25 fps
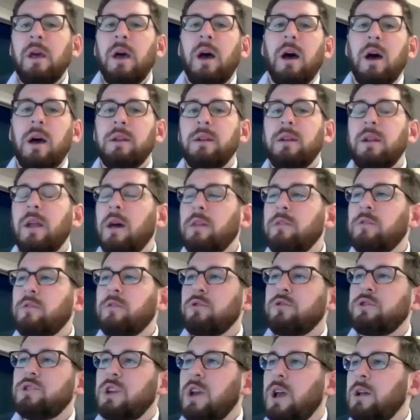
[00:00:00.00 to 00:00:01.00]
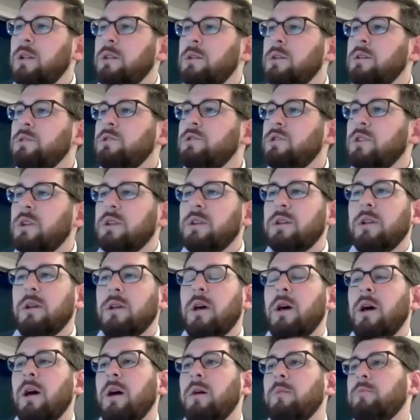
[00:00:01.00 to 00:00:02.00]
Another challenge,
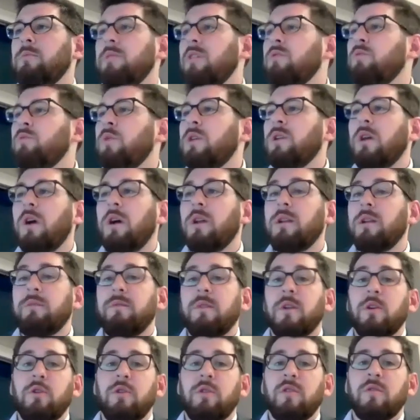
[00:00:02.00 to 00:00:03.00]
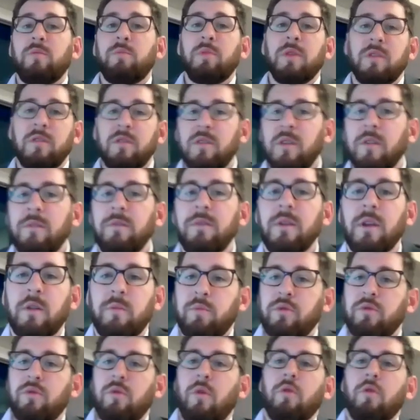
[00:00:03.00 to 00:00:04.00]
and this one on a very specific
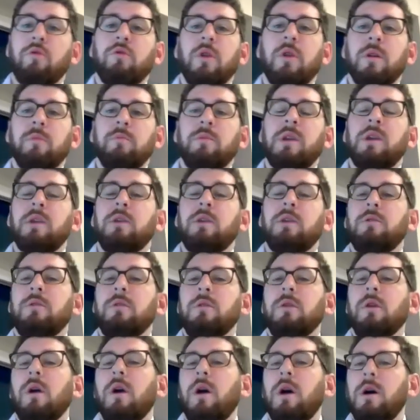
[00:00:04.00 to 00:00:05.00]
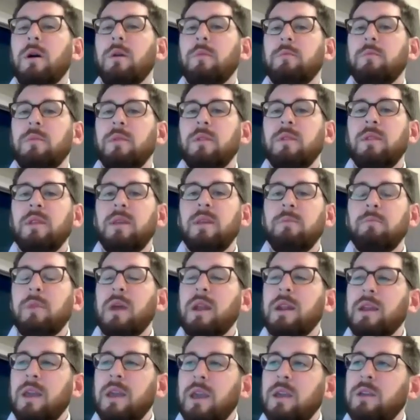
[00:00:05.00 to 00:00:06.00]
program here, the
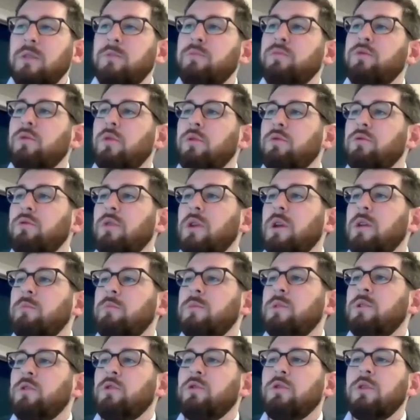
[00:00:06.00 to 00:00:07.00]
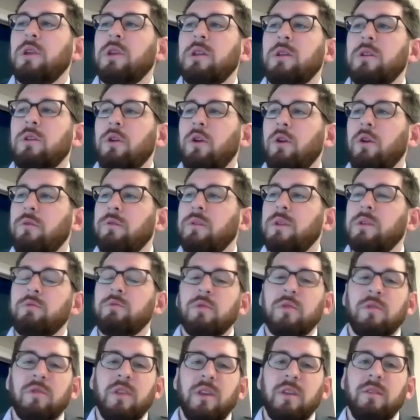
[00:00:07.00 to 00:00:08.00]
Medicaid program during COVID
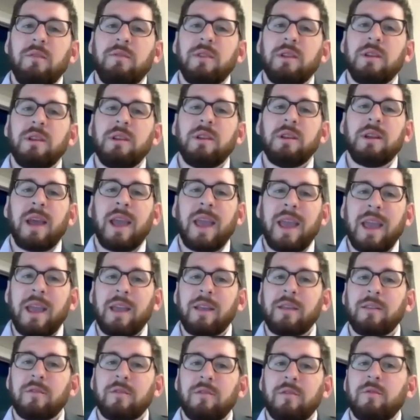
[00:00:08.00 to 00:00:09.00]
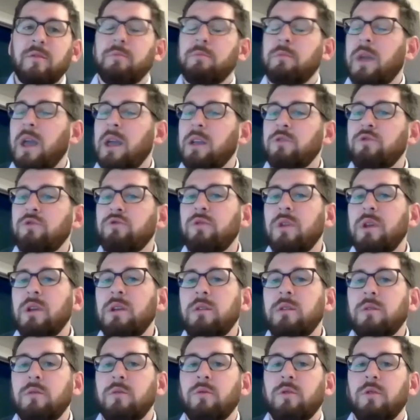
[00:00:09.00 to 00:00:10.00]
received an enhanced match rate,
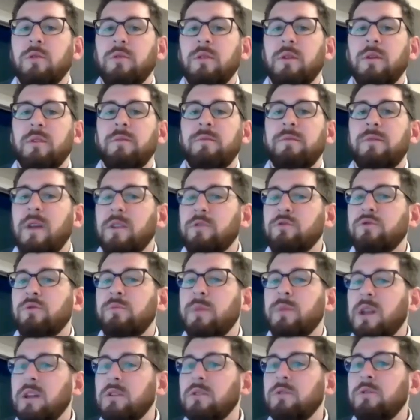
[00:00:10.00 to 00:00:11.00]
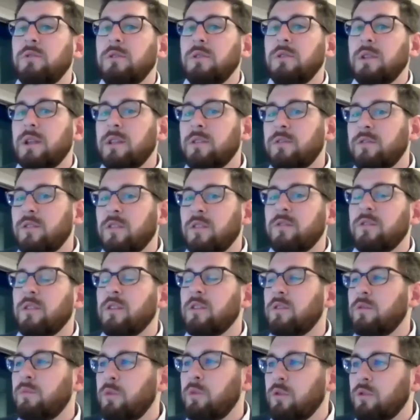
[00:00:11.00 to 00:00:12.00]
or the federal medical
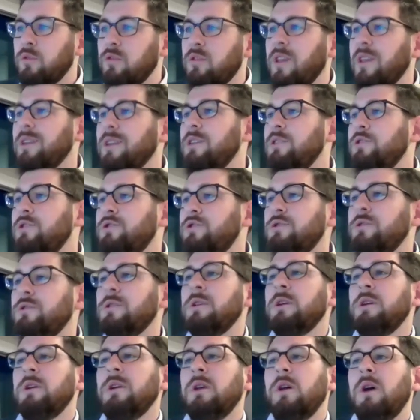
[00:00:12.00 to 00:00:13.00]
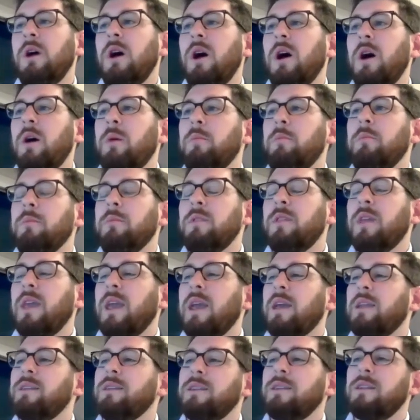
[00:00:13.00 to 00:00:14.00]
assistance percentage. They
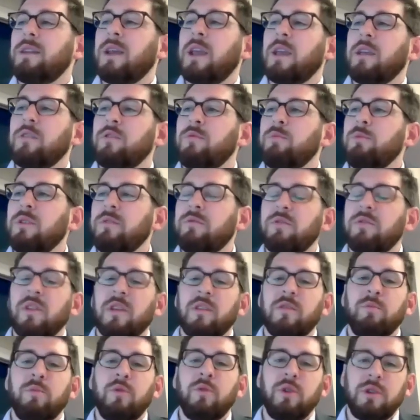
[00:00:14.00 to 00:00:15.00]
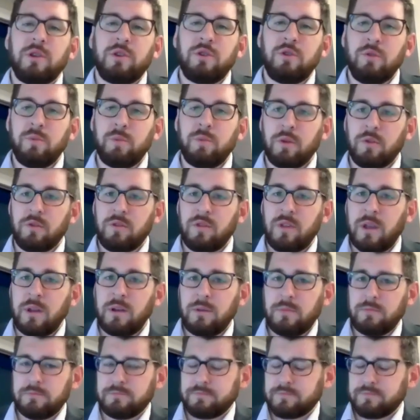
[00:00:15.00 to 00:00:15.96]
had an enhancement of 6.2%.